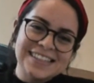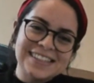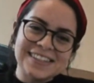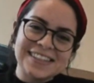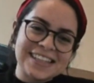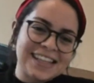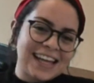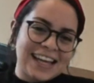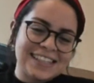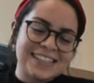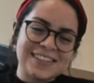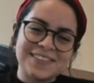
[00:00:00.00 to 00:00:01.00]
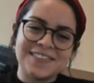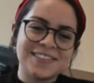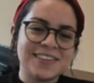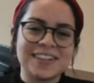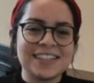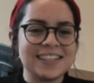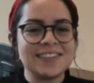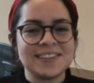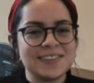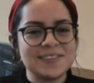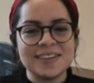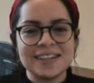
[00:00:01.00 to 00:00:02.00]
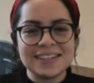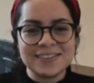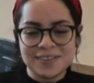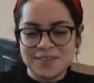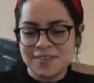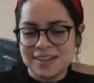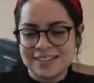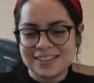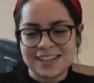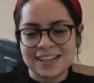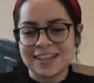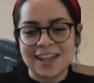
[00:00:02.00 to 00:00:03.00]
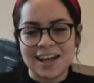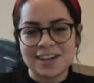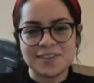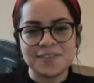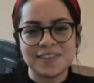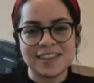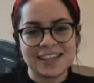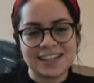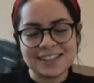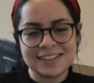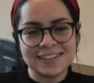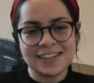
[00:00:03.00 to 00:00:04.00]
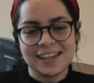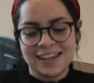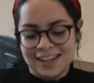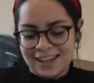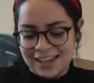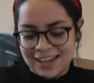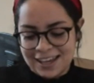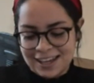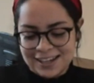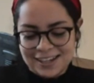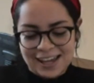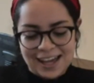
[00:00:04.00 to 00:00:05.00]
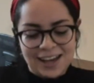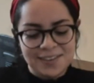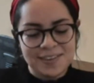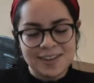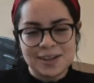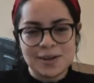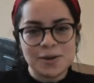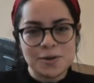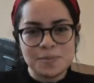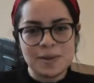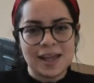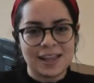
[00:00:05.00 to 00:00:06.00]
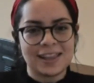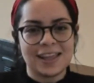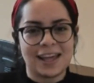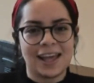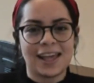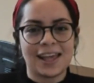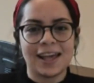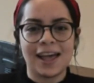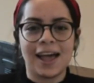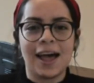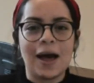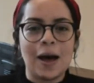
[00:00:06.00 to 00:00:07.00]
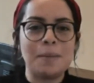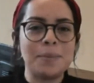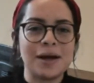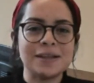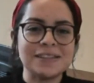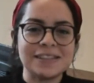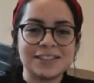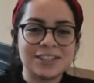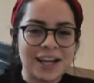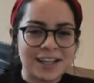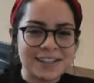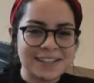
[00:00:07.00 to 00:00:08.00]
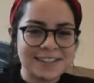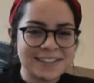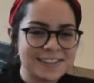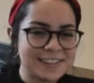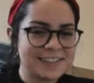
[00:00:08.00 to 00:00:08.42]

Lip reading: the class of 2021. We faced a lot of things, and I really hope that they hop onto the challenge.